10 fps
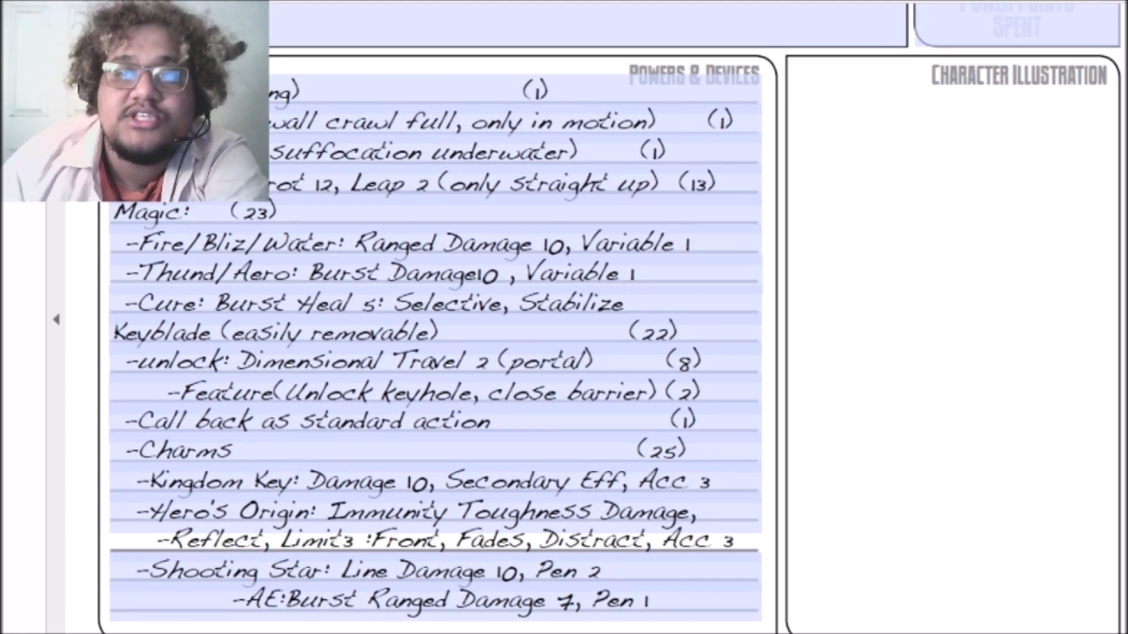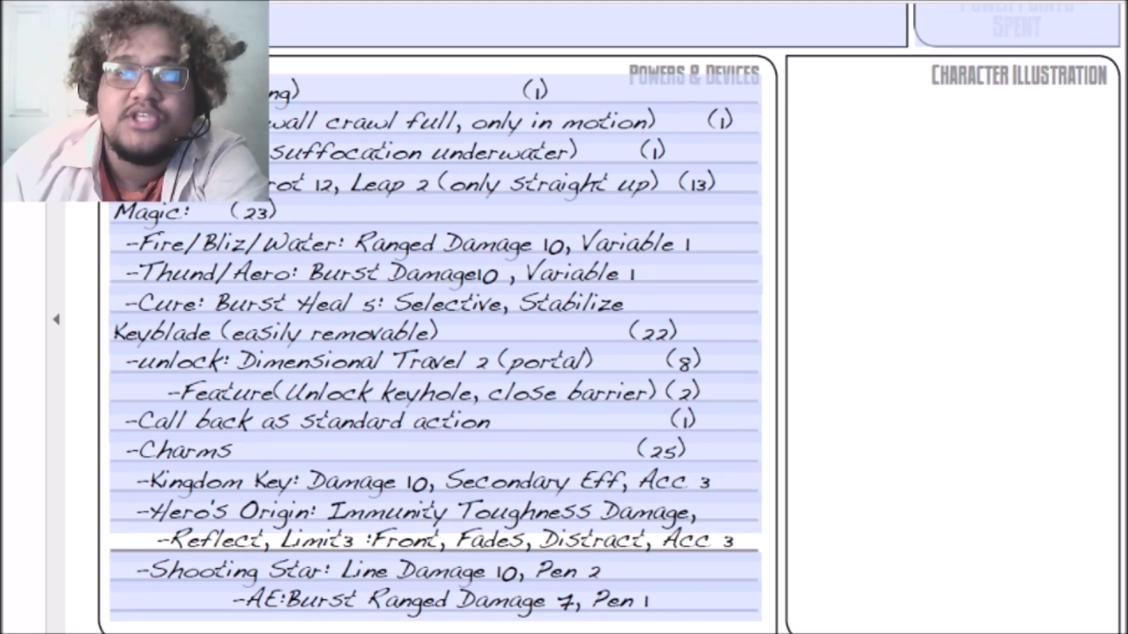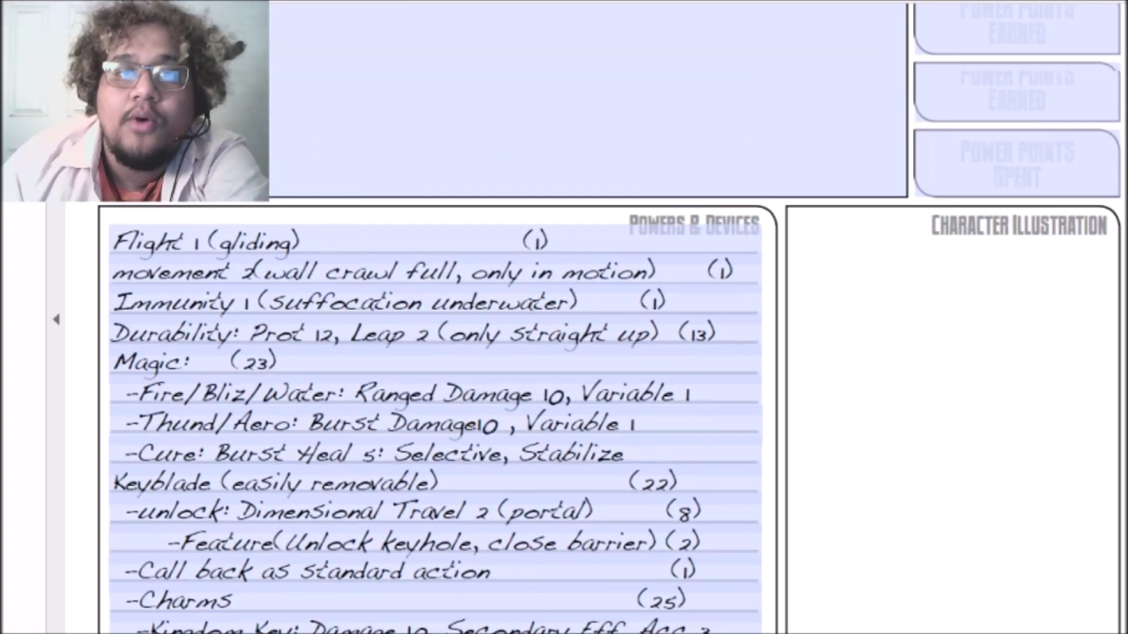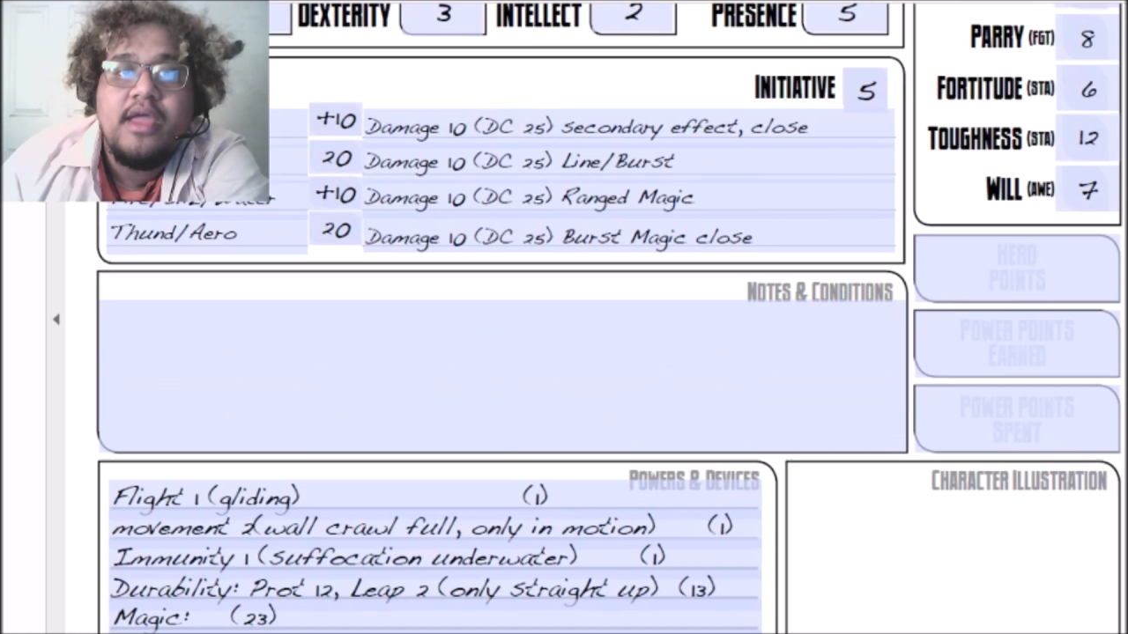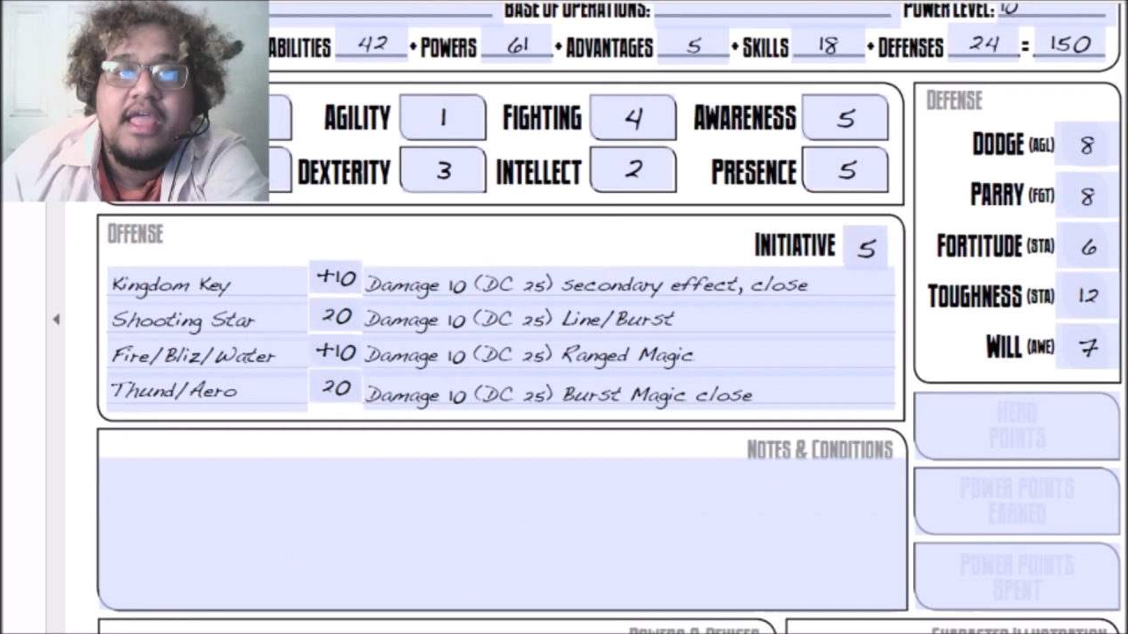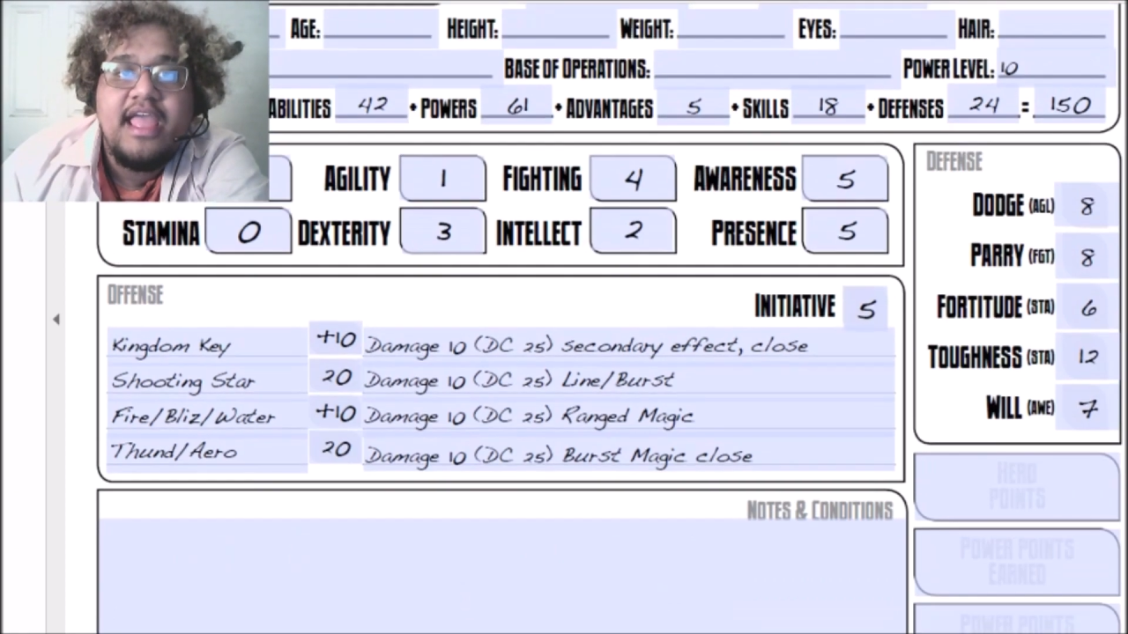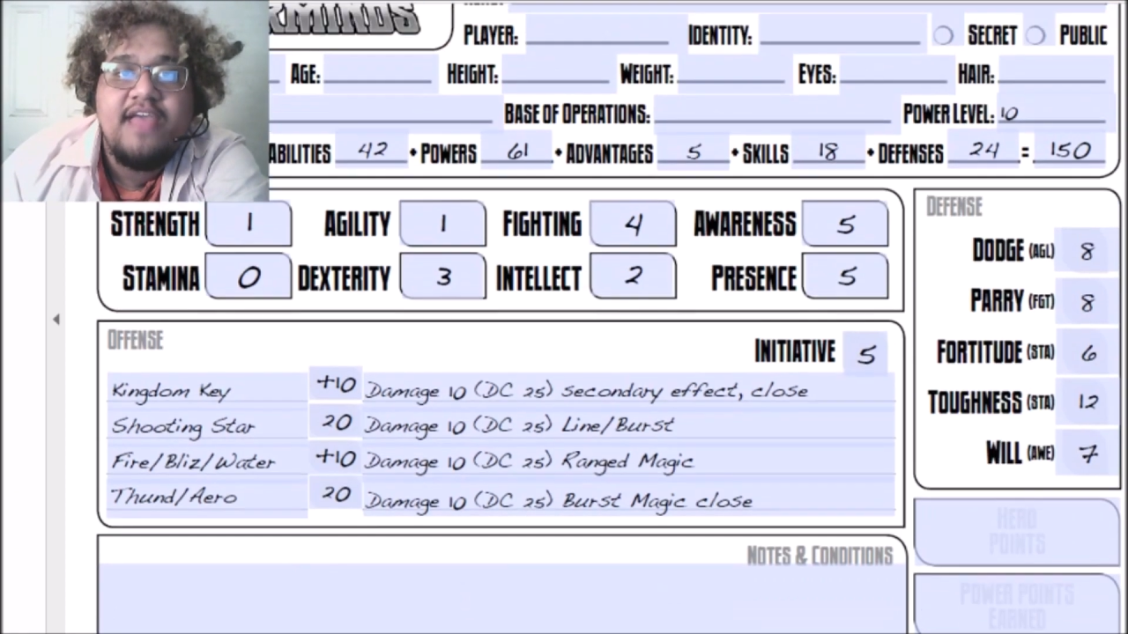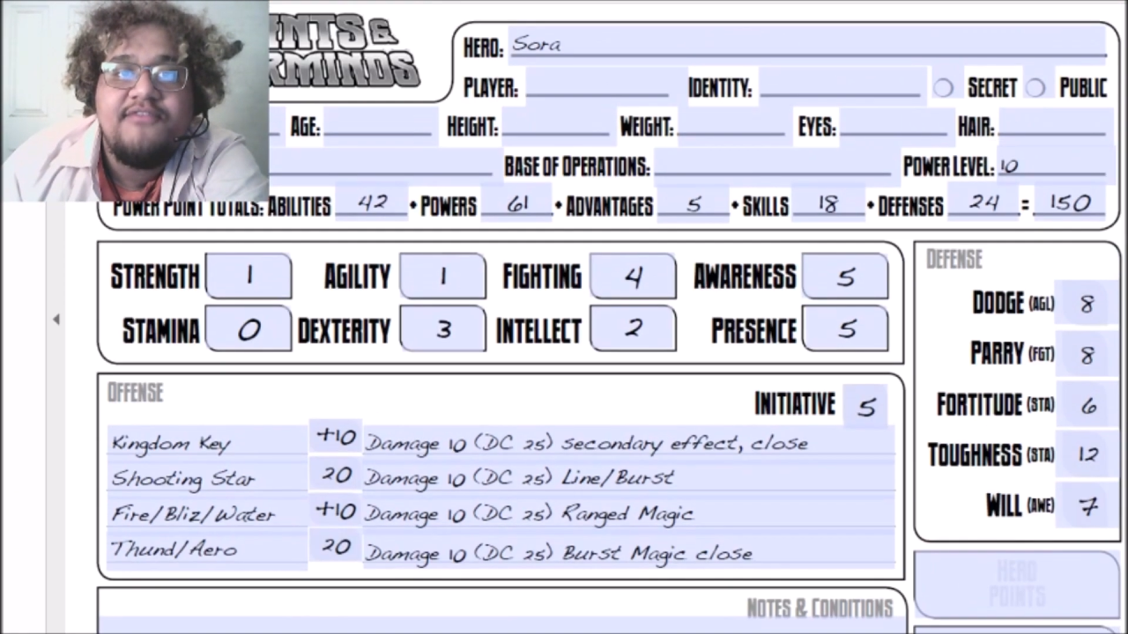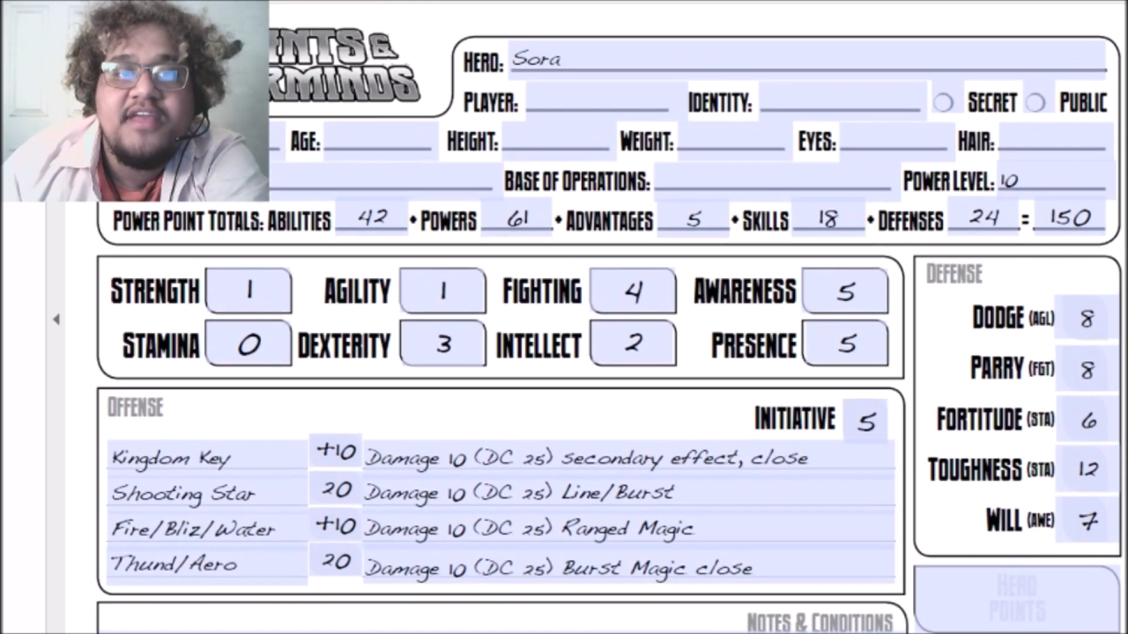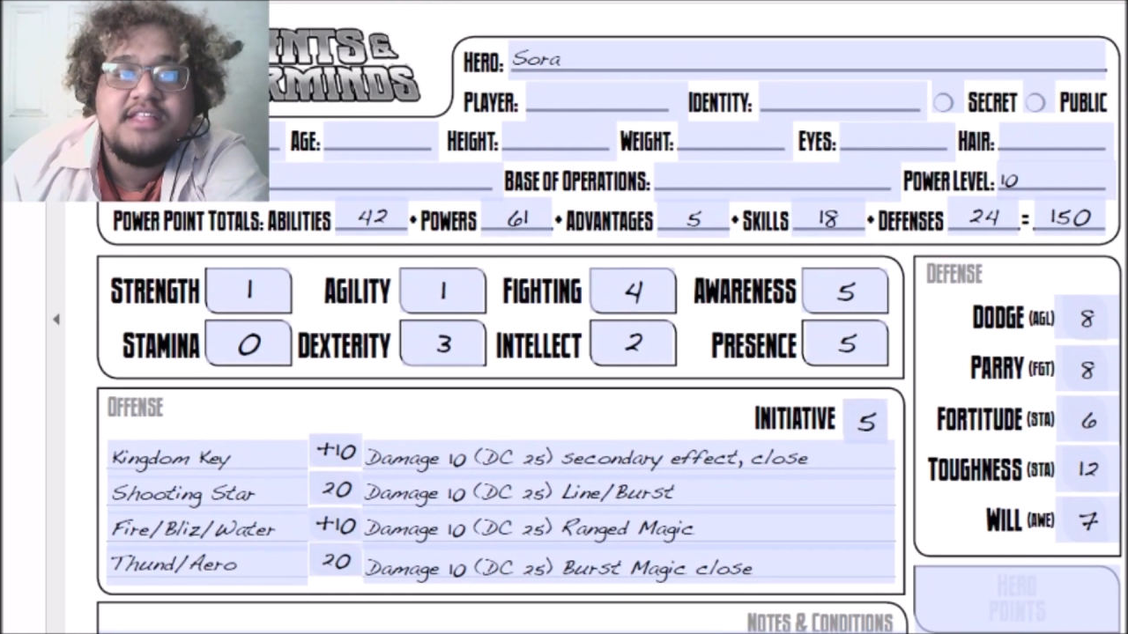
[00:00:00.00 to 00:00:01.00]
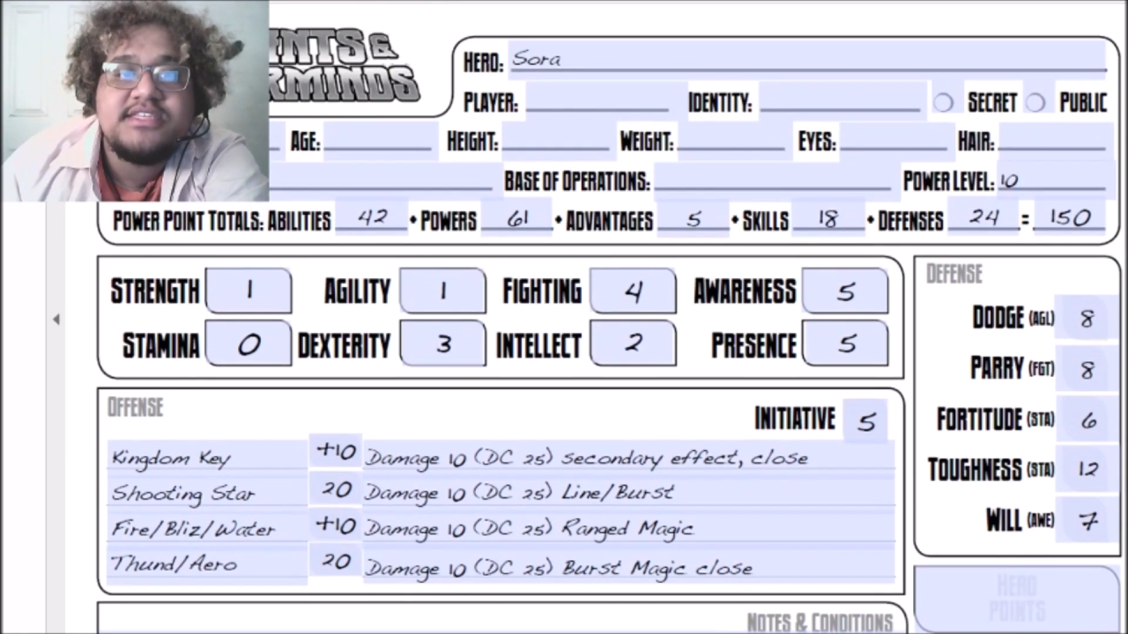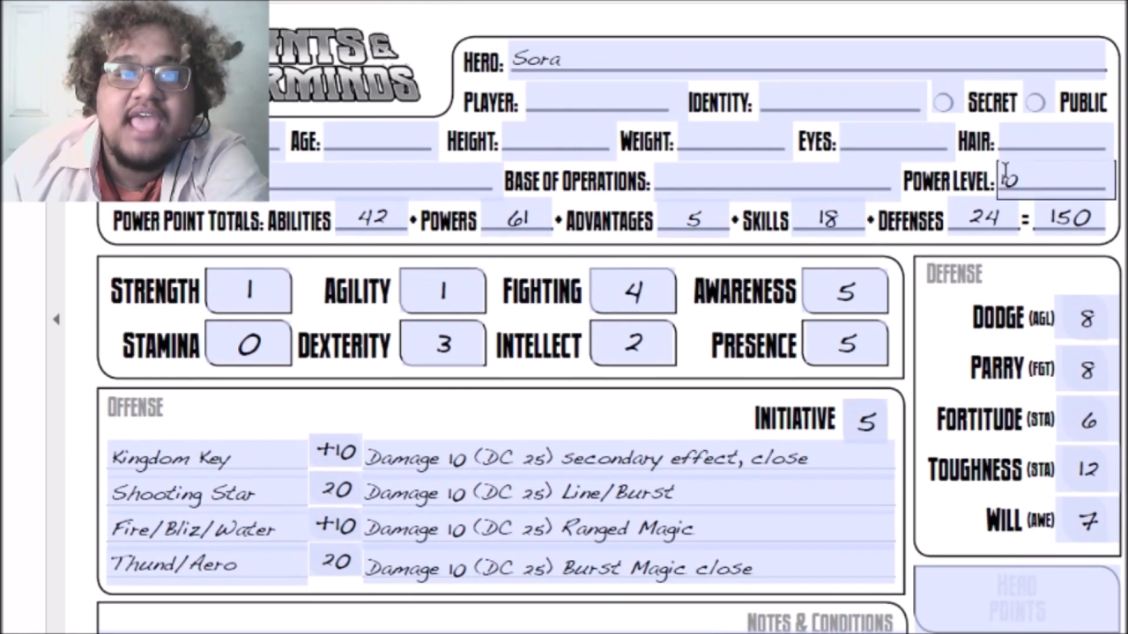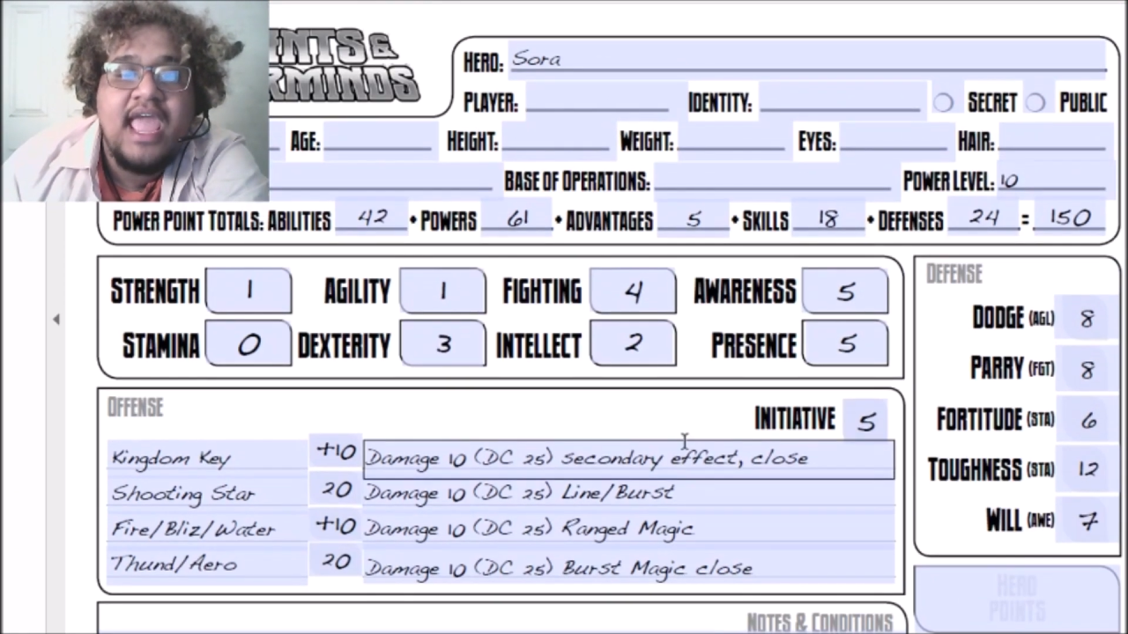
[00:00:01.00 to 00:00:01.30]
So if it's